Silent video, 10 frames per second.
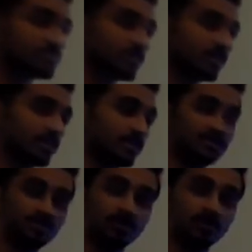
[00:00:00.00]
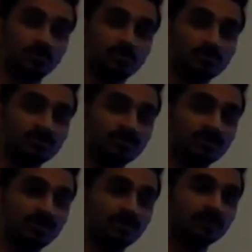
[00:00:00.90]
they meet the goals
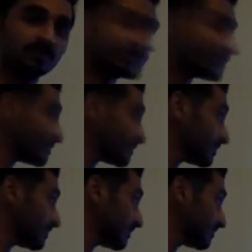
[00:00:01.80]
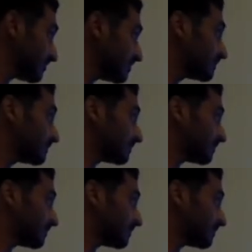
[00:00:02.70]
that I want from